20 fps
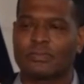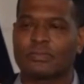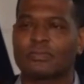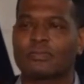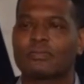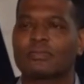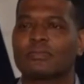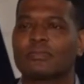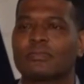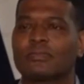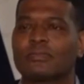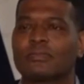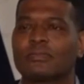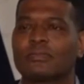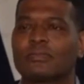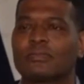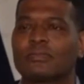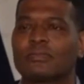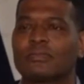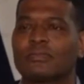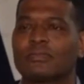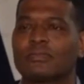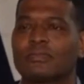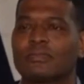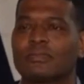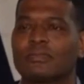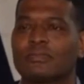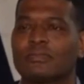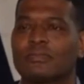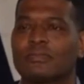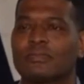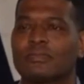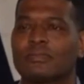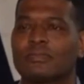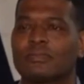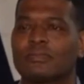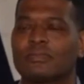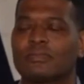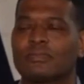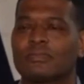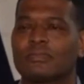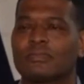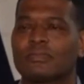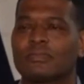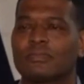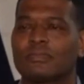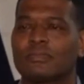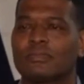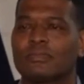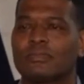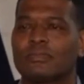[no speech]